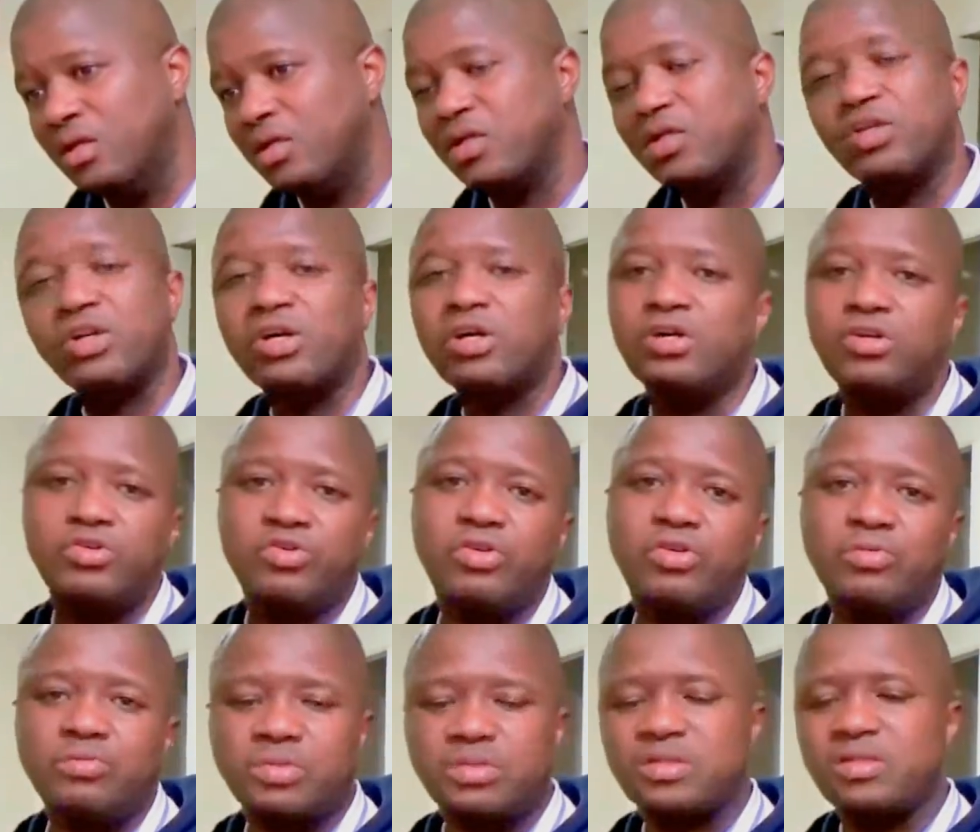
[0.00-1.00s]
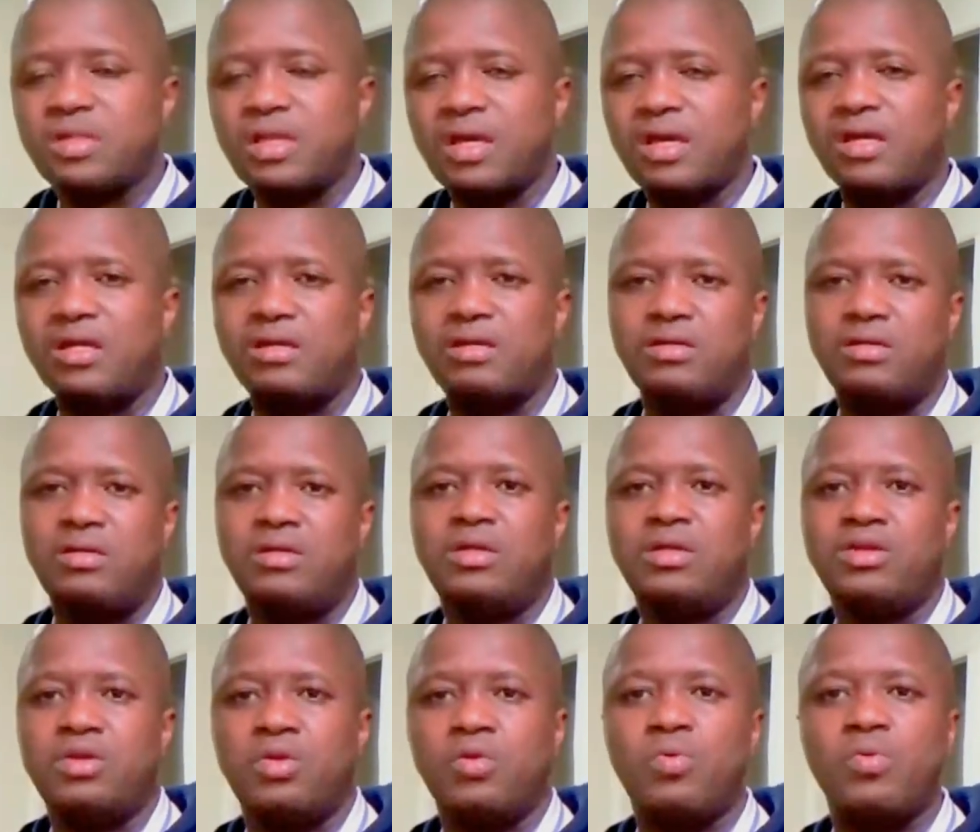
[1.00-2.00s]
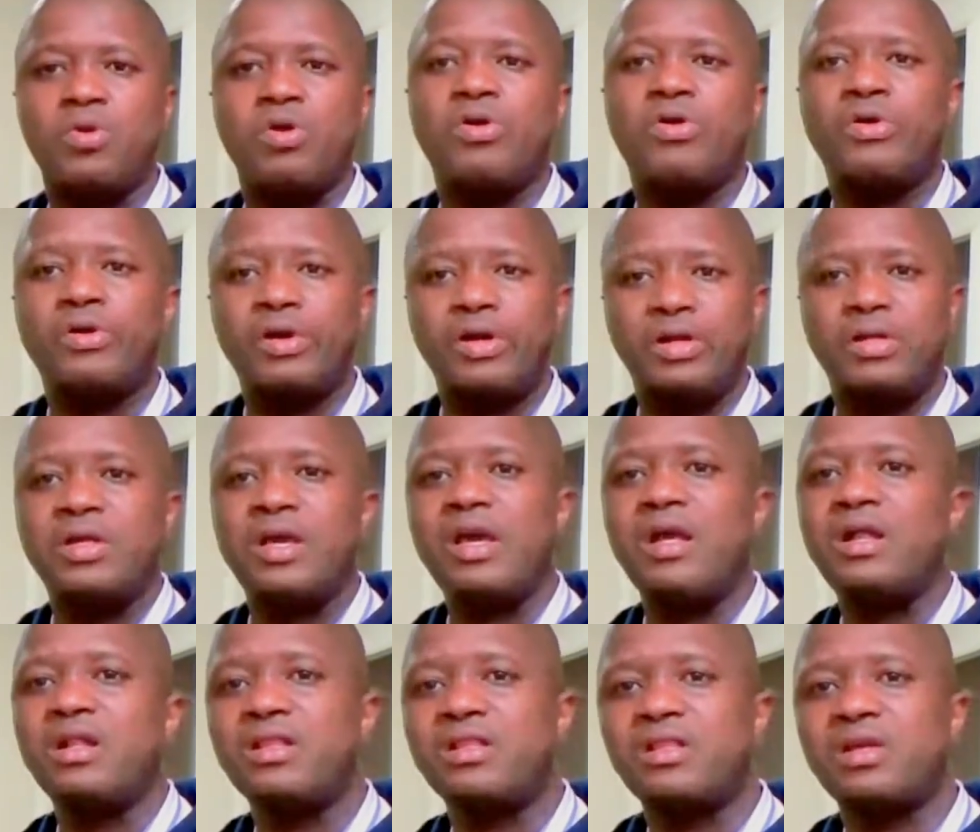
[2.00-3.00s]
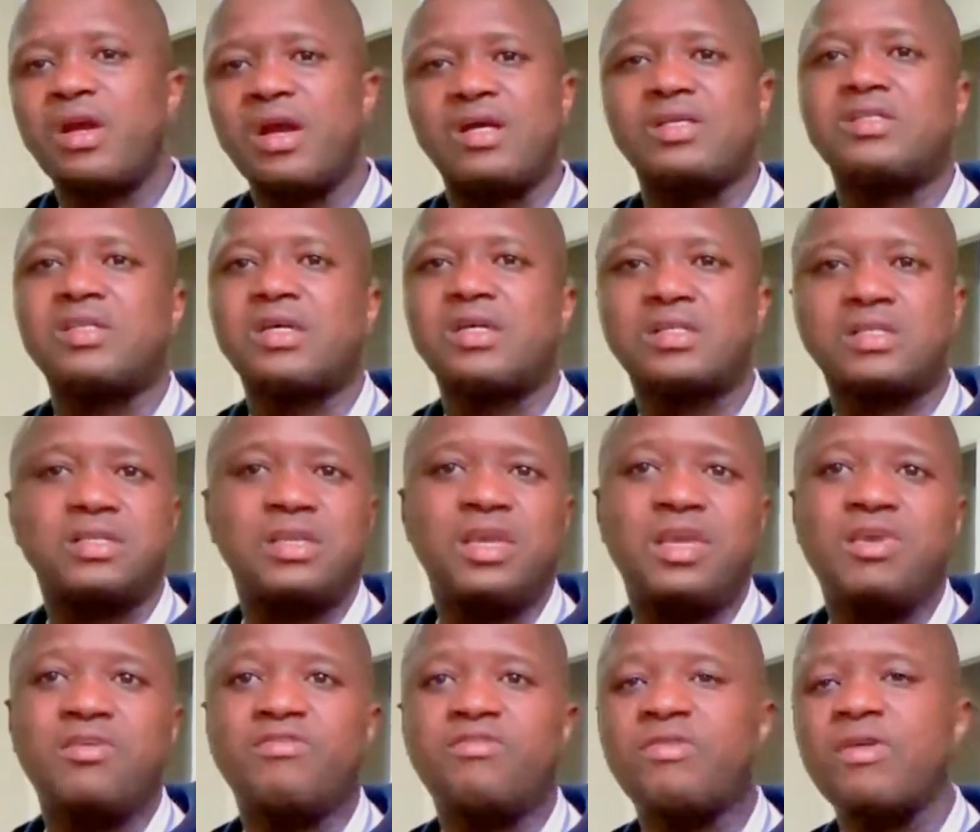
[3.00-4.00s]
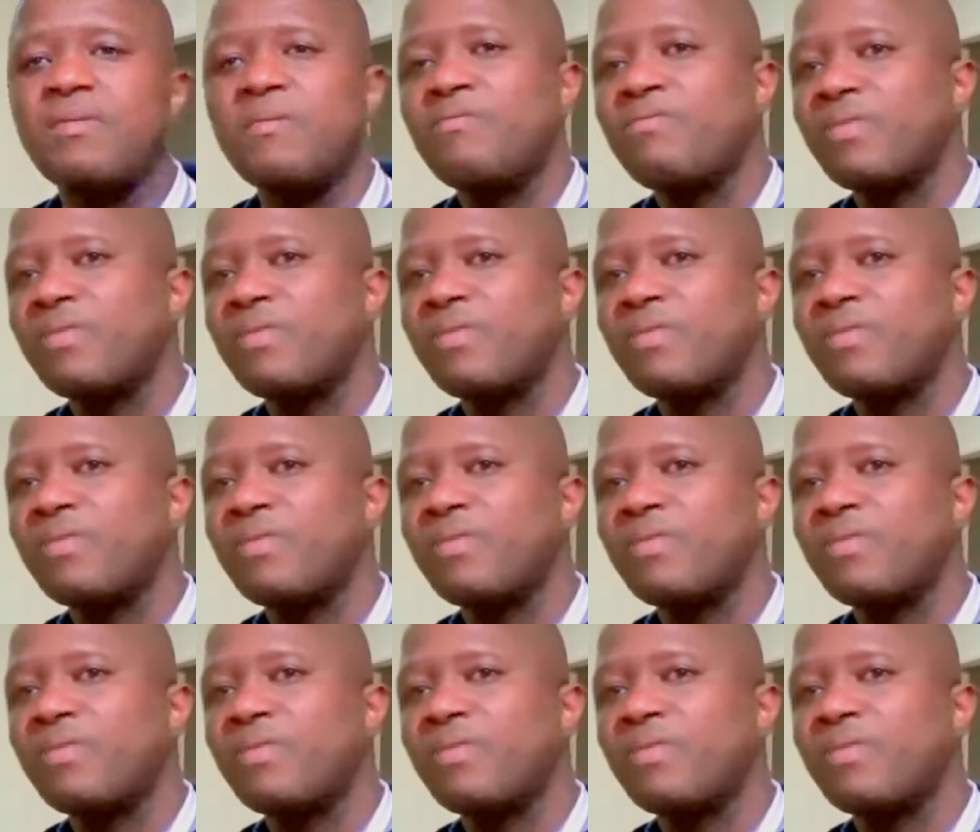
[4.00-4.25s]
the doldrums that you know war and health hazards heave.